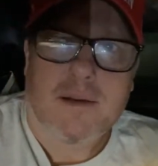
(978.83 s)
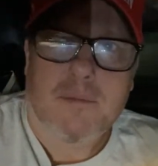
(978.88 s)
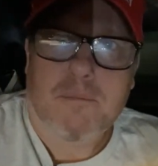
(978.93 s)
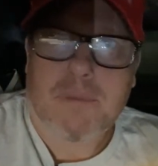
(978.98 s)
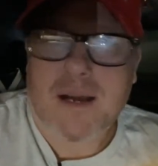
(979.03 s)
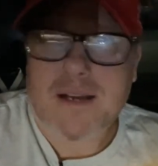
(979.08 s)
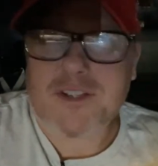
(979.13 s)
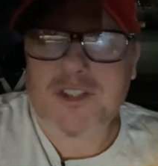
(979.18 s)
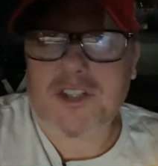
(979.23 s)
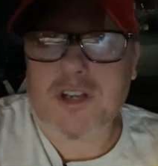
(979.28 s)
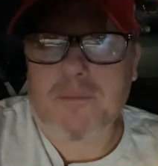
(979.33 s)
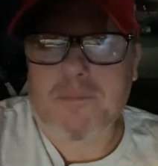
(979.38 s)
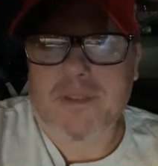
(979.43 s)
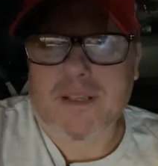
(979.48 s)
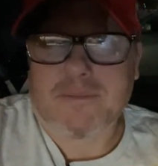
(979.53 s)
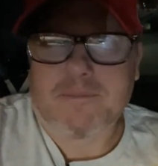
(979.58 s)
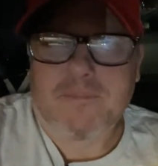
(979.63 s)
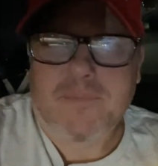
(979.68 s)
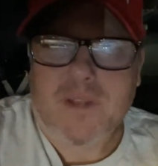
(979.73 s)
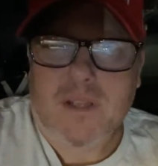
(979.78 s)
Buy
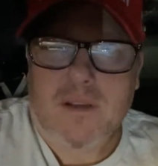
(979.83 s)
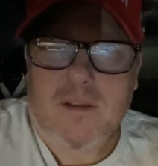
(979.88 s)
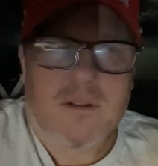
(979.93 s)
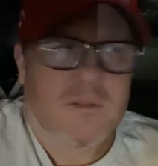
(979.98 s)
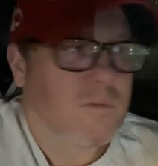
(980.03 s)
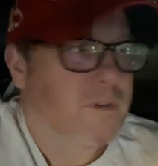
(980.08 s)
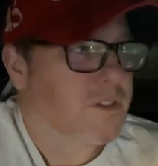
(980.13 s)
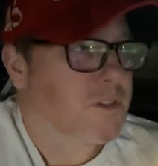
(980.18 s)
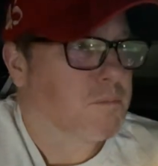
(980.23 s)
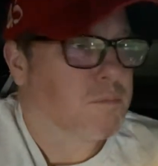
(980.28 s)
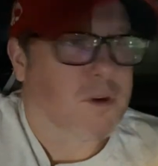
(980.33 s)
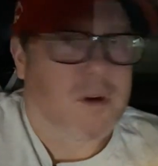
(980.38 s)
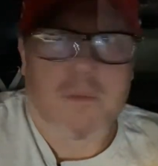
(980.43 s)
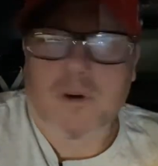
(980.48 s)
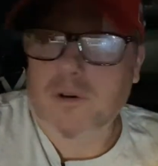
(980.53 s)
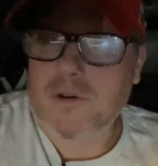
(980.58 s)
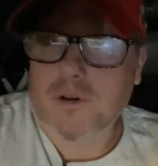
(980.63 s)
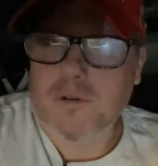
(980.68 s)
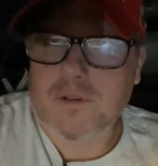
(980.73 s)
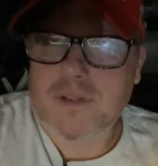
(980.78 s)
something with the
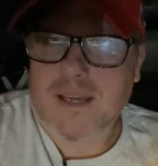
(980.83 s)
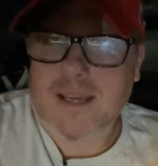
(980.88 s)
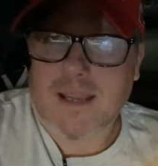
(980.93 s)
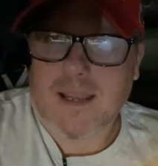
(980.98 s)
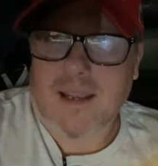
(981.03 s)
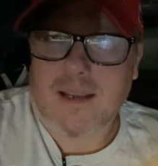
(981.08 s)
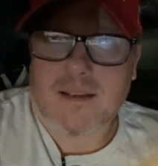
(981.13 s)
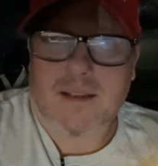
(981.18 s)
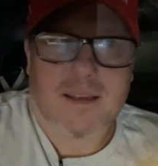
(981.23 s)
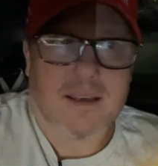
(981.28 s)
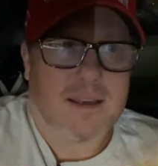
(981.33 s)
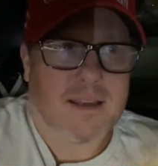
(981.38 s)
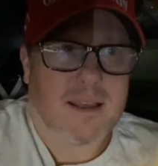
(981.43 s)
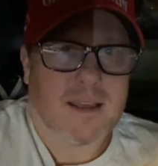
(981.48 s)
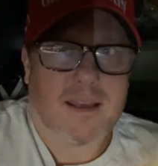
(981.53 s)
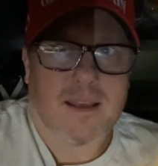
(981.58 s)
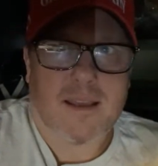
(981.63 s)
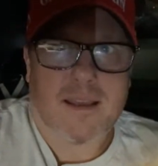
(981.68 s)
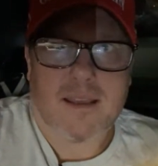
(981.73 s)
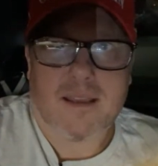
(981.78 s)
promo code Kane,
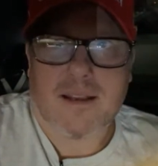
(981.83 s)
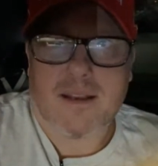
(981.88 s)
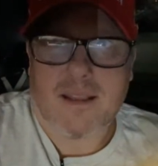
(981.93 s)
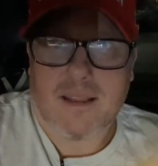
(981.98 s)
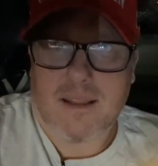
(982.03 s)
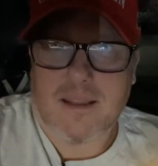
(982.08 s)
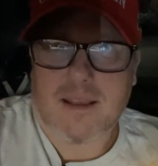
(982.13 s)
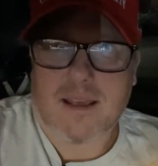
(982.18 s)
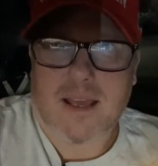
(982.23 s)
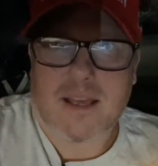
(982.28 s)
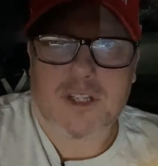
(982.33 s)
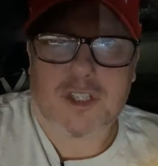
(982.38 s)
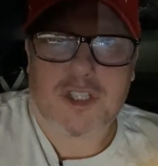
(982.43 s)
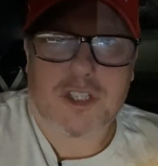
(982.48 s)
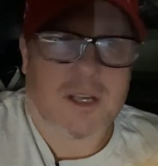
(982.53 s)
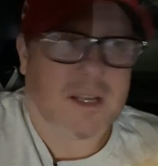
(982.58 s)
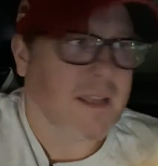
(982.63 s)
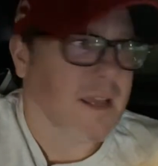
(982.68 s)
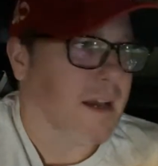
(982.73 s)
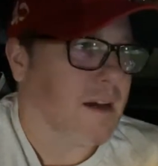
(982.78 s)
K-A-N-E, at
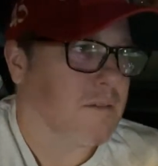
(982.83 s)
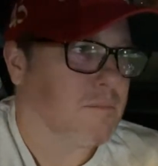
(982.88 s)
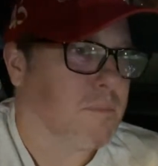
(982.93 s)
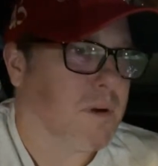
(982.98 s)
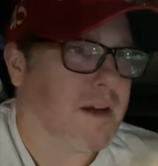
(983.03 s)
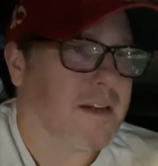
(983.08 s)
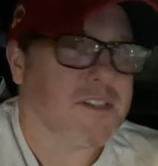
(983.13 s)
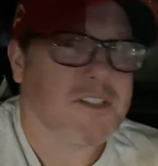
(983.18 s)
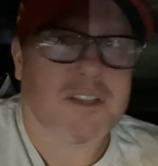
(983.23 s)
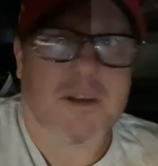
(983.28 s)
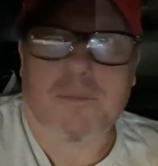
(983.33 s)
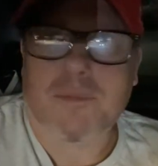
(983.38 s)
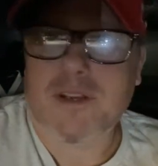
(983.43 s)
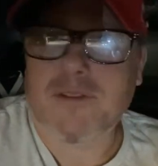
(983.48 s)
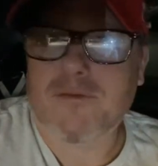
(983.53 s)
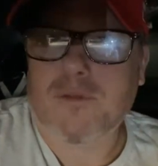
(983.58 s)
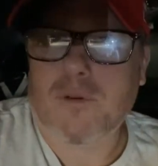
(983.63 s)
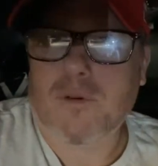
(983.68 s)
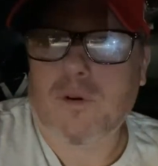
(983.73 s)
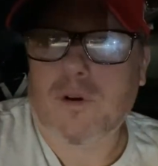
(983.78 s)
checkout. Buy
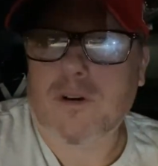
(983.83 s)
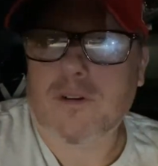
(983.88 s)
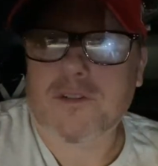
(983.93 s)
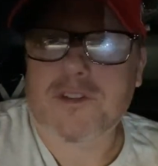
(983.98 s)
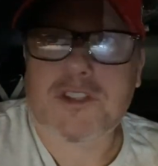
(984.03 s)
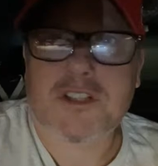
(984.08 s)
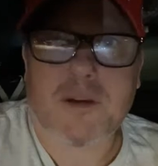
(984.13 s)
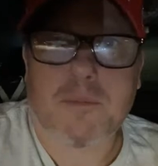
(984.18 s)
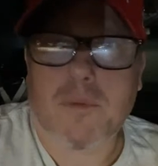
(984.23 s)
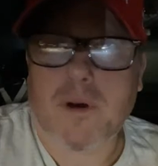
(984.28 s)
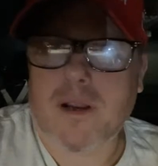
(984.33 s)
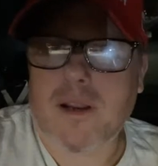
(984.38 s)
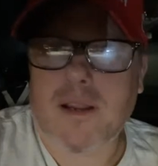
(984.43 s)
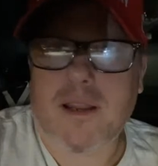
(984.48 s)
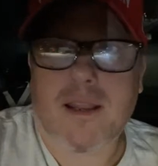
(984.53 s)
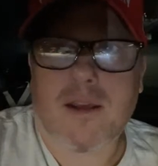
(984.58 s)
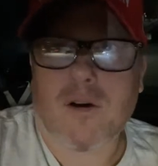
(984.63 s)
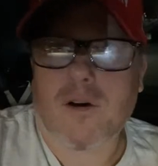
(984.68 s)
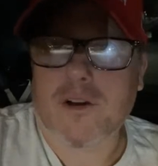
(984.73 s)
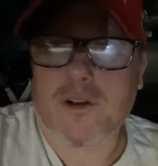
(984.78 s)
something for
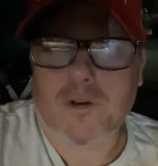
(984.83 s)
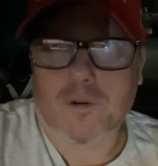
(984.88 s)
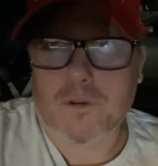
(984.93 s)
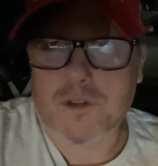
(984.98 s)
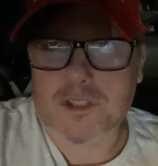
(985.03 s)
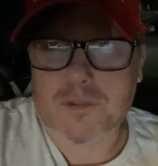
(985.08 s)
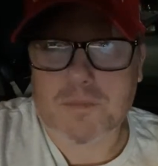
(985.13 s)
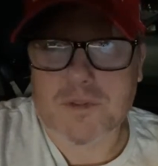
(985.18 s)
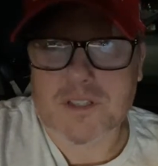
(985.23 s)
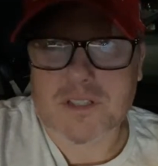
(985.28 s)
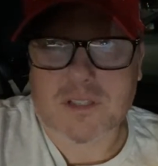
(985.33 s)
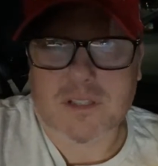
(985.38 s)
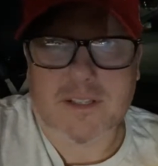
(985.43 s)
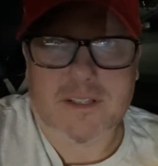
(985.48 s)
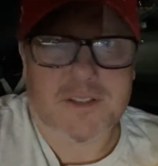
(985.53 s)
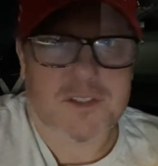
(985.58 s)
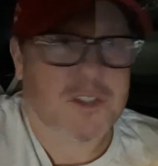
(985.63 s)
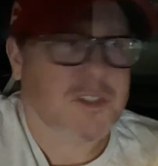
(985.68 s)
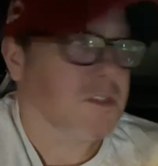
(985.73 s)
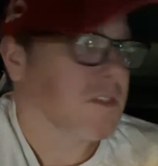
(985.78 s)
somebody on your Christmas
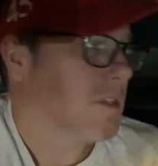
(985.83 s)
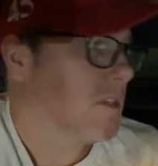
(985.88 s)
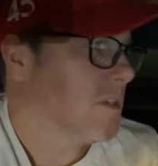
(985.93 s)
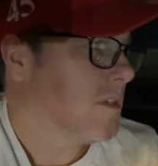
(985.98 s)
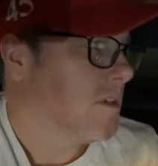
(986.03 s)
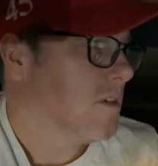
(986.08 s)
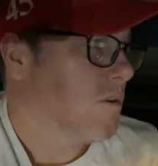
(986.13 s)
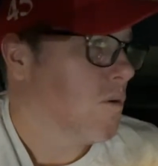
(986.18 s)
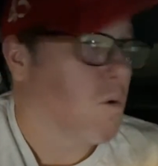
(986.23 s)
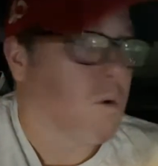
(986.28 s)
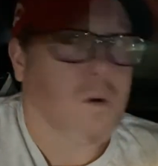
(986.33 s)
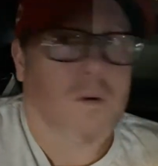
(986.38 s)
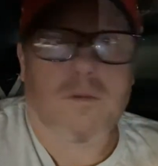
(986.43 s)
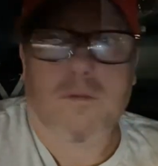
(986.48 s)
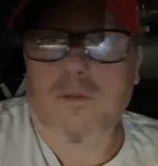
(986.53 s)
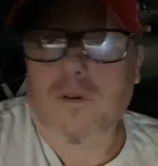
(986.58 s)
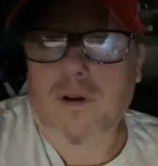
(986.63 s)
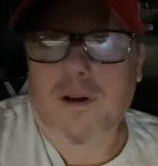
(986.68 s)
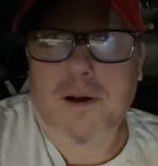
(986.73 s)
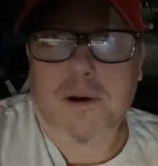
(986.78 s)
list, or
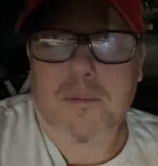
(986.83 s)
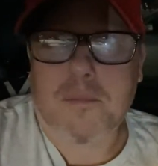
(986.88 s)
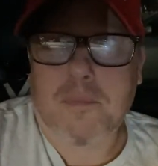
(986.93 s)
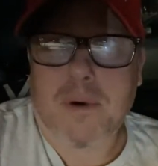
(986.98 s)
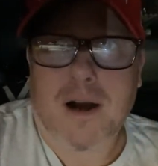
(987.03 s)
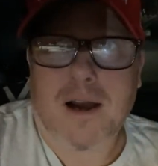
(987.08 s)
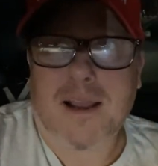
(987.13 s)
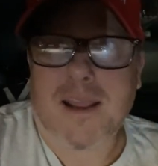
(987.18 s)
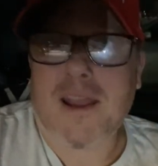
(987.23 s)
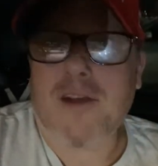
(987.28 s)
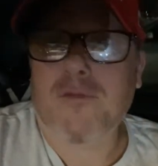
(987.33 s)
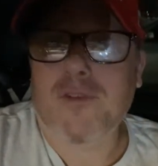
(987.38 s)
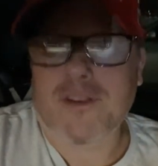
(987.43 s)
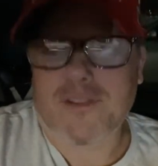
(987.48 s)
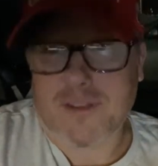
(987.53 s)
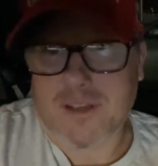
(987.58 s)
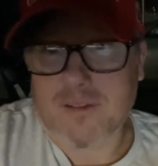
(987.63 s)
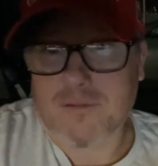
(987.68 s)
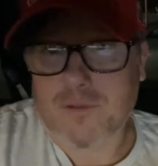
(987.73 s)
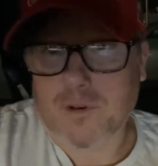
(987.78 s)
buy
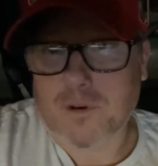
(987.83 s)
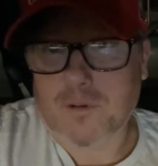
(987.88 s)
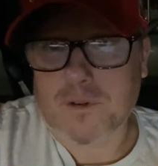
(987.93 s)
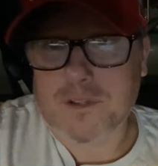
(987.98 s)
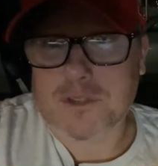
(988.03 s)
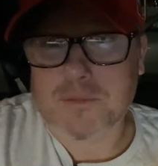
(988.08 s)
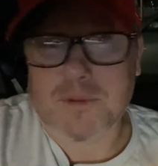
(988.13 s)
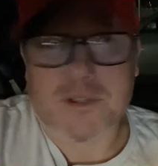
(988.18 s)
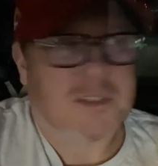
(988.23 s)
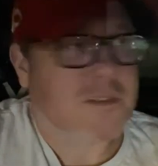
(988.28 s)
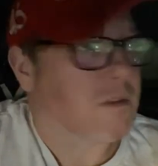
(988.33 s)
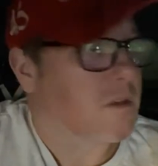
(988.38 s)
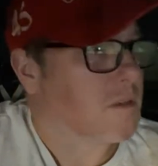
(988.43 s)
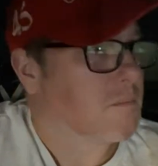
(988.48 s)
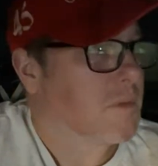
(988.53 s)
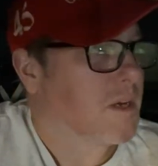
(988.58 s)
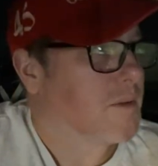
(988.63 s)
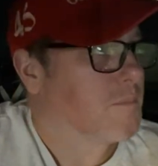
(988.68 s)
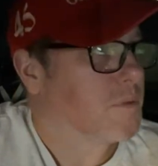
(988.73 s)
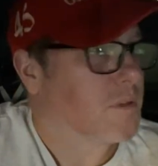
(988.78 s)
everything for Christmas
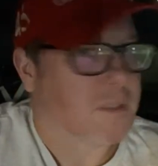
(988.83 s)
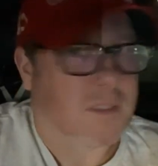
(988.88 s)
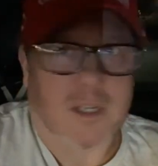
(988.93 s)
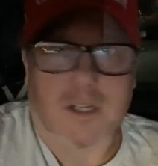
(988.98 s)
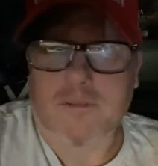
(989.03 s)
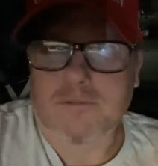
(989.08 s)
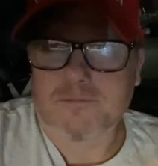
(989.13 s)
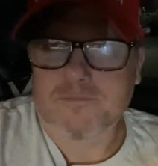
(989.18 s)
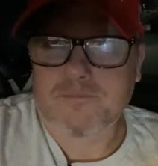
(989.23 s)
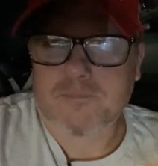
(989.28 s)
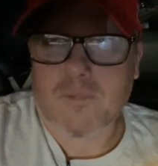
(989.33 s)
on MyPillow.